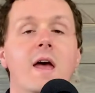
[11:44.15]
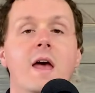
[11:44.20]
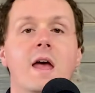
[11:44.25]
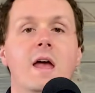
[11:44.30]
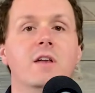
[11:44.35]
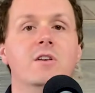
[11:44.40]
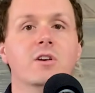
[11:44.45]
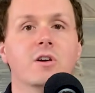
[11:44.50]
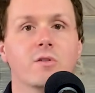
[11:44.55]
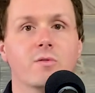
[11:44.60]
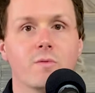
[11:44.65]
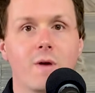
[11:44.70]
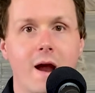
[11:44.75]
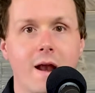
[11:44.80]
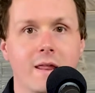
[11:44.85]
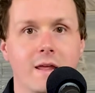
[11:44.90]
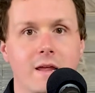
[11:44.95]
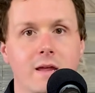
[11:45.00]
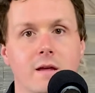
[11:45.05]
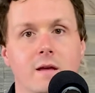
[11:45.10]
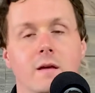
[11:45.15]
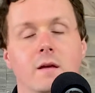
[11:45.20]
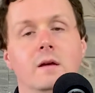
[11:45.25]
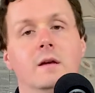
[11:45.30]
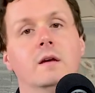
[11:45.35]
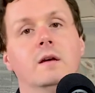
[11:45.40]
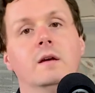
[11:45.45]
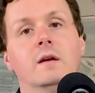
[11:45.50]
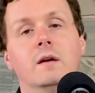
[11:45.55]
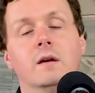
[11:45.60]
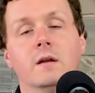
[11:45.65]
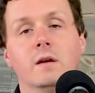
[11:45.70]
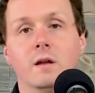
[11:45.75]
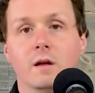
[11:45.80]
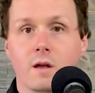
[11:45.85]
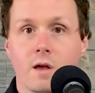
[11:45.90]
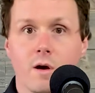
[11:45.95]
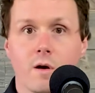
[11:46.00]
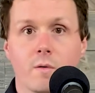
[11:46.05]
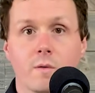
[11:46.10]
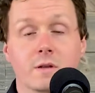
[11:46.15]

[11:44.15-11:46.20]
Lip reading: and you're ready to go.